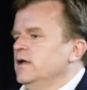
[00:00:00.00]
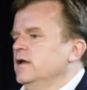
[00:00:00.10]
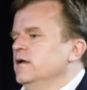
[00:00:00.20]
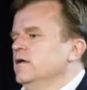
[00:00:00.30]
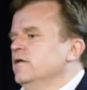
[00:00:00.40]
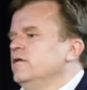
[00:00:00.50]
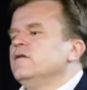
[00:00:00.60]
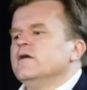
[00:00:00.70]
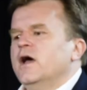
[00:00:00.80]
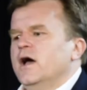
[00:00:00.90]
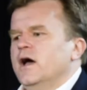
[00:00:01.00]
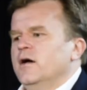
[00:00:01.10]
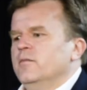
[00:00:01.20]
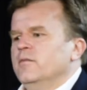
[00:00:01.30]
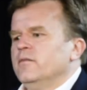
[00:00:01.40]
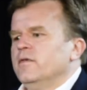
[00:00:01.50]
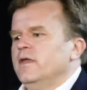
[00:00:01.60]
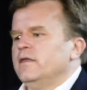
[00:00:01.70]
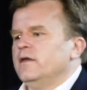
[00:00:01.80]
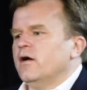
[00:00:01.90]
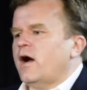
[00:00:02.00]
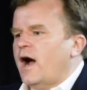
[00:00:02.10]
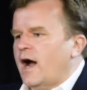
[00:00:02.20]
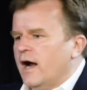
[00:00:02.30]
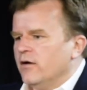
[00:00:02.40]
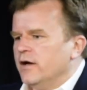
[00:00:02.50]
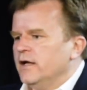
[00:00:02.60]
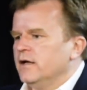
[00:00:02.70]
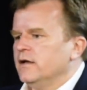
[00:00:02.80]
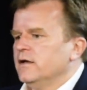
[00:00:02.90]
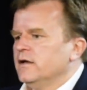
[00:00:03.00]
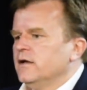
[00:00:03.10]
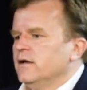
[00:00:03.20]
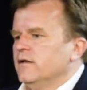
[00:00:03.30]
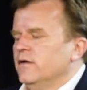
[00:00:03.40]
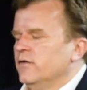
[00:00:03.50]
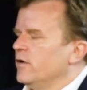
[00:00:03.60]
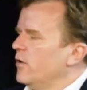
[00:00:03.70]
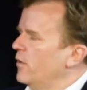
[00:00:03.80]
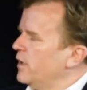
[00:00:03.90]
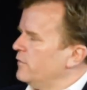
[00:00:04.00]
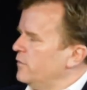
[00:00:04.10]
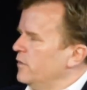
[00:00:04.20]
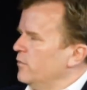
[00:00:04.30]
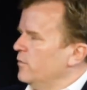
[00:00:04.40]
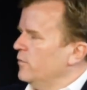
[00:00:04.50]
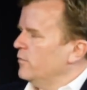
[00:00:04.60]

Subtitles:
is that they're hiring, they're going into it